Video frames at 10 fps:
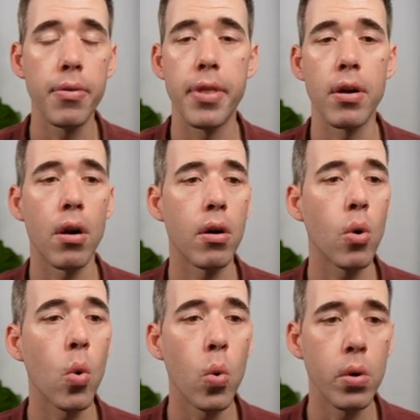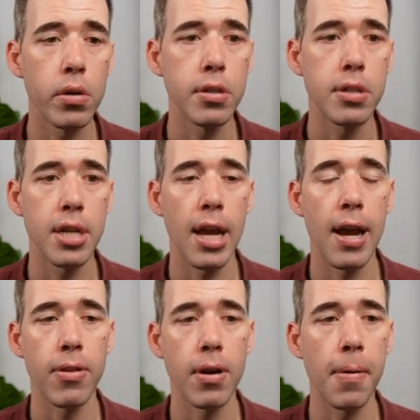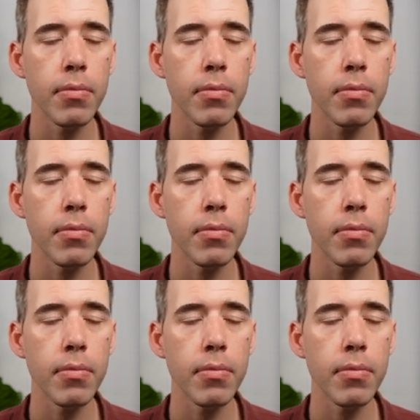that are ORed together.